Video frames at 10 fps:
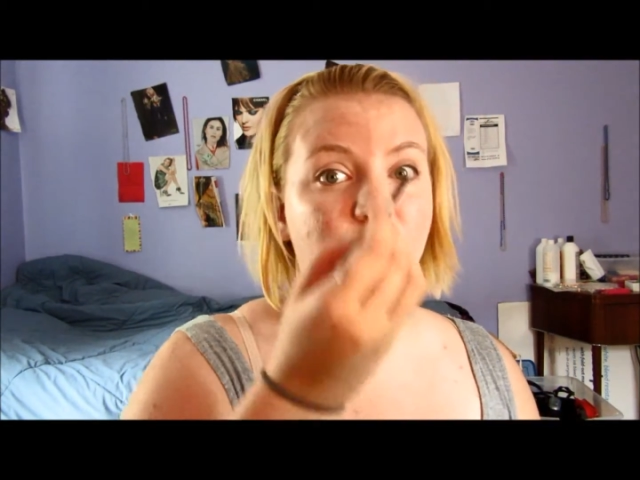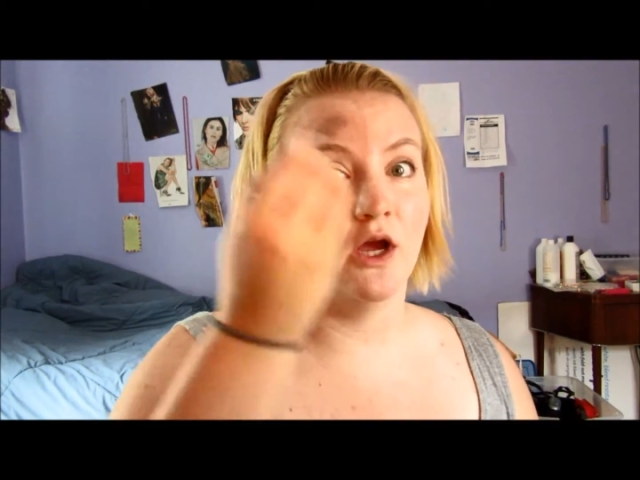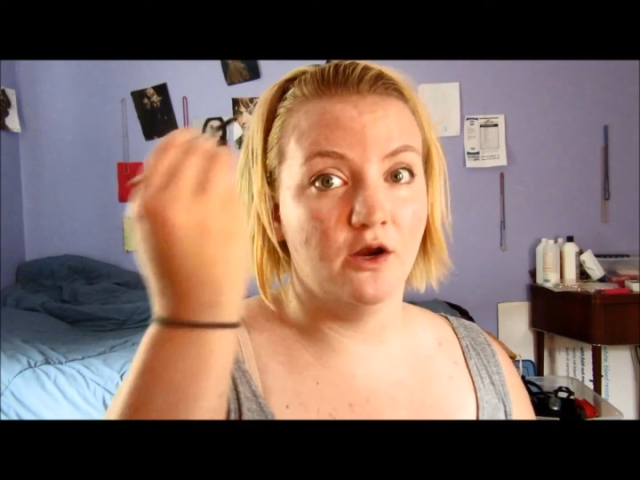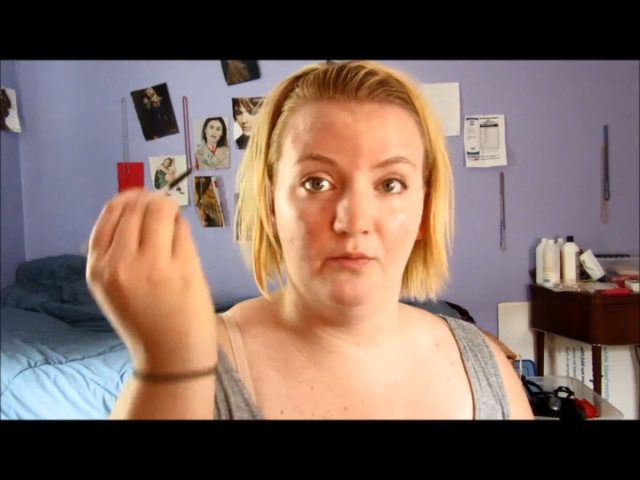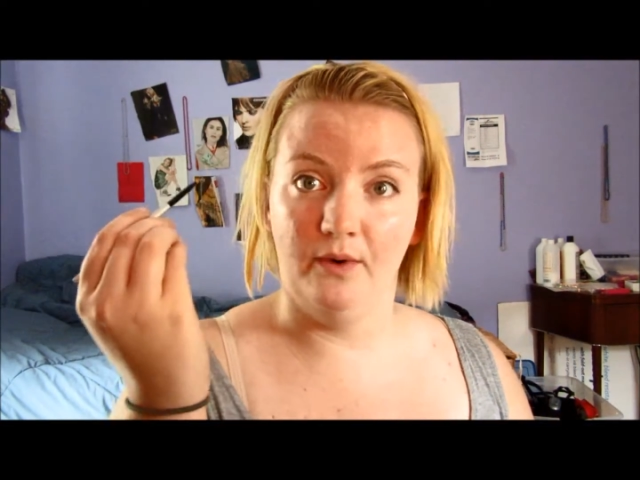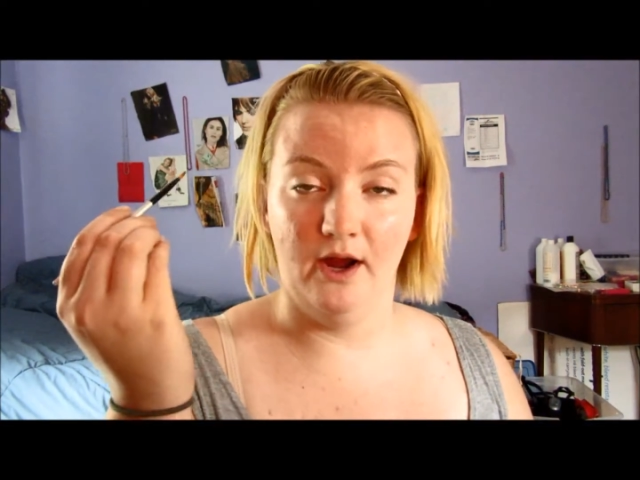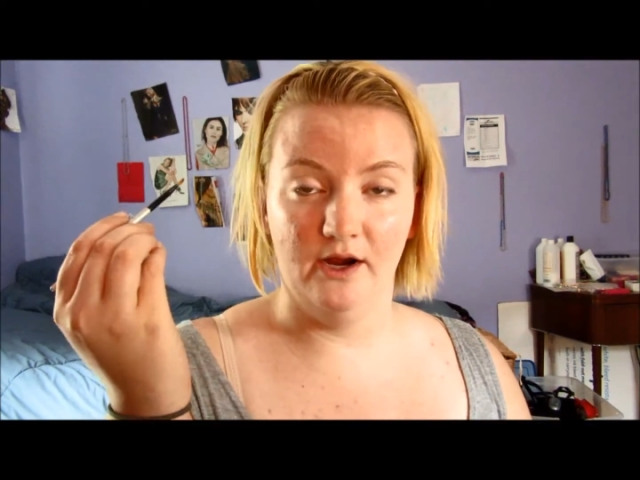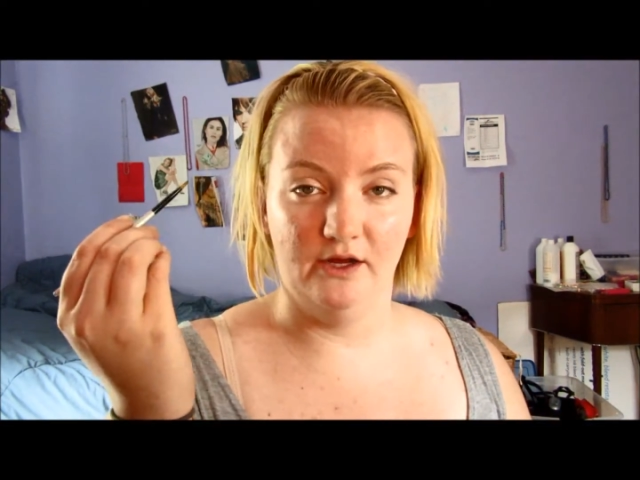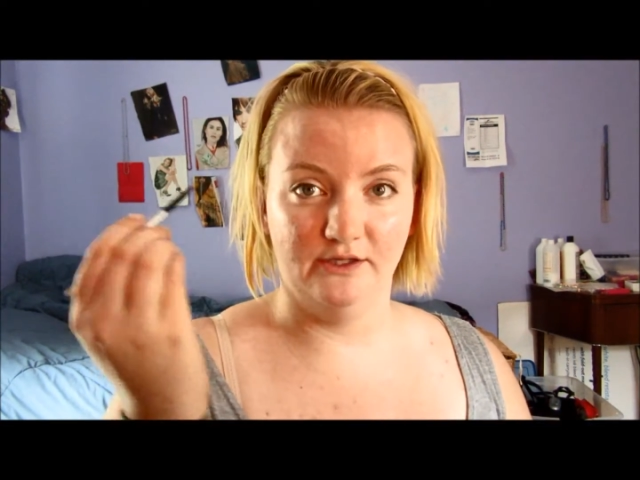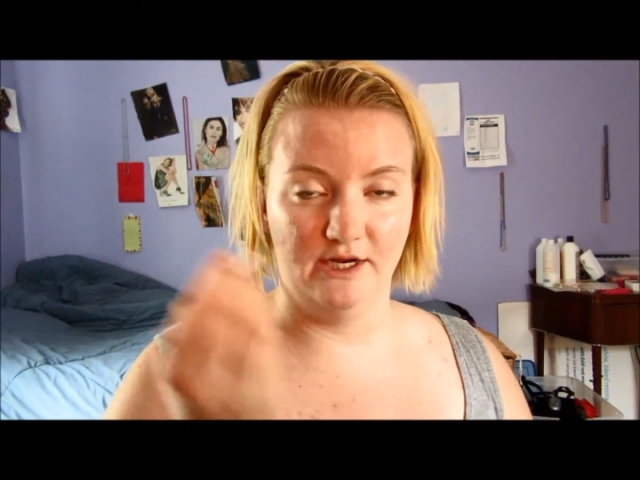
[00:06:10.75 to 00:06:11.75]
ton of
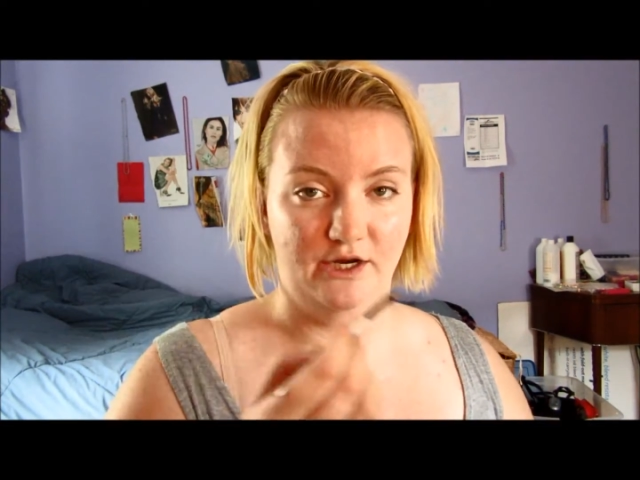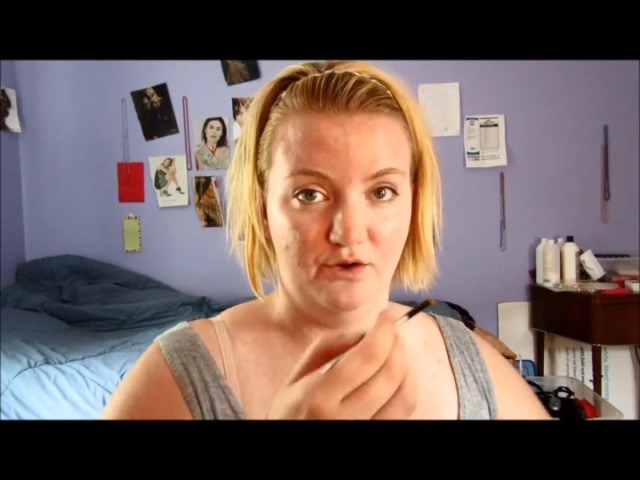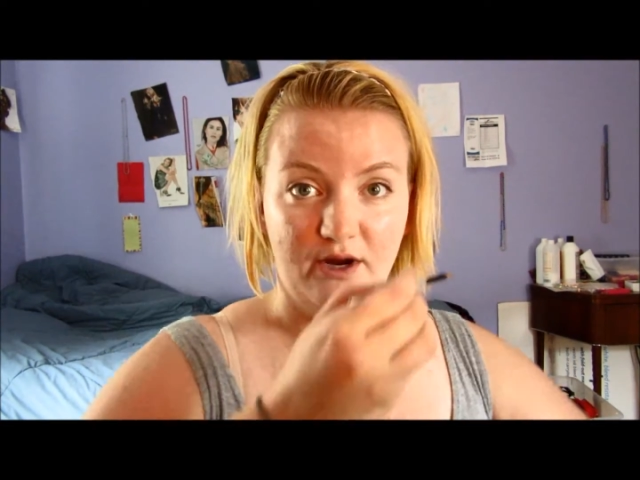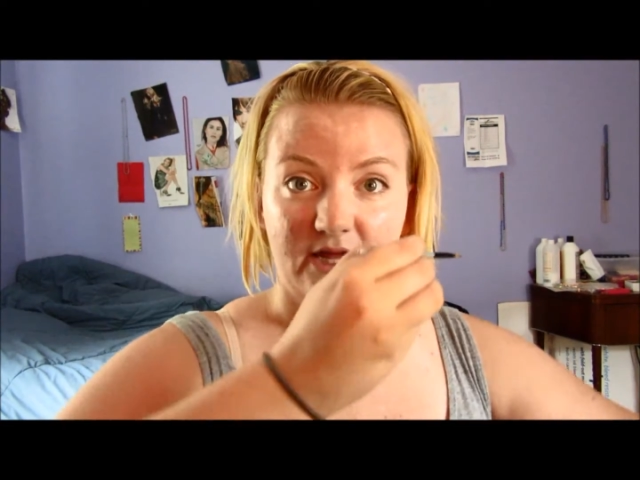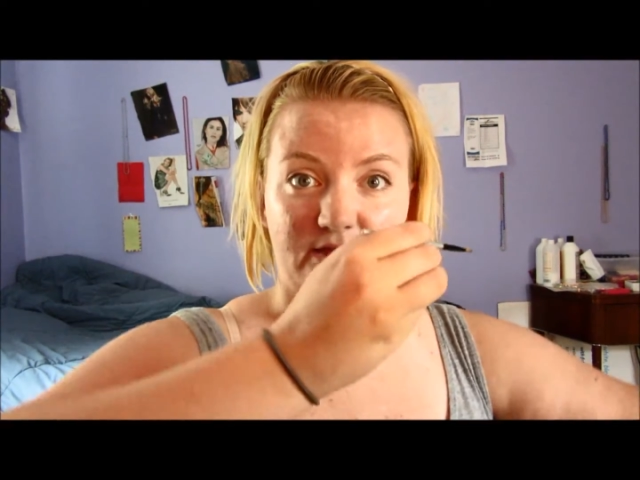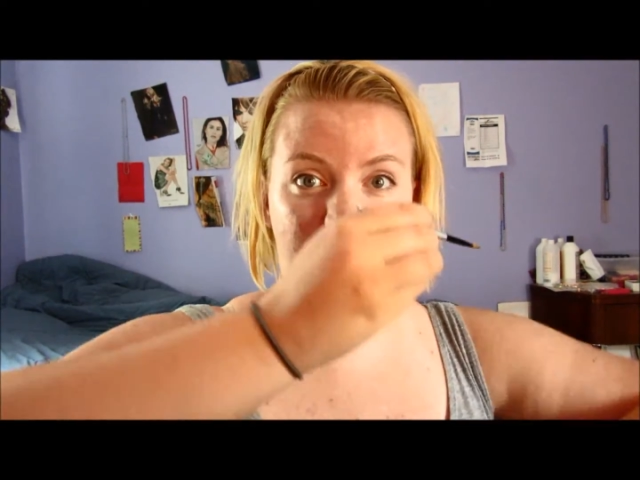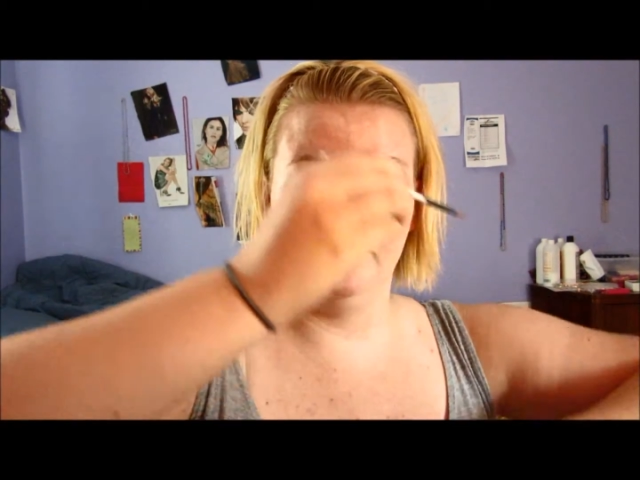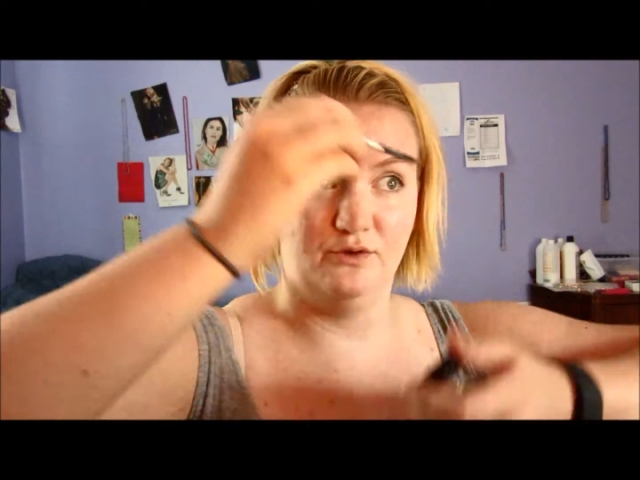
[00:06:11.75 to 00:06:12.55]
product and you get those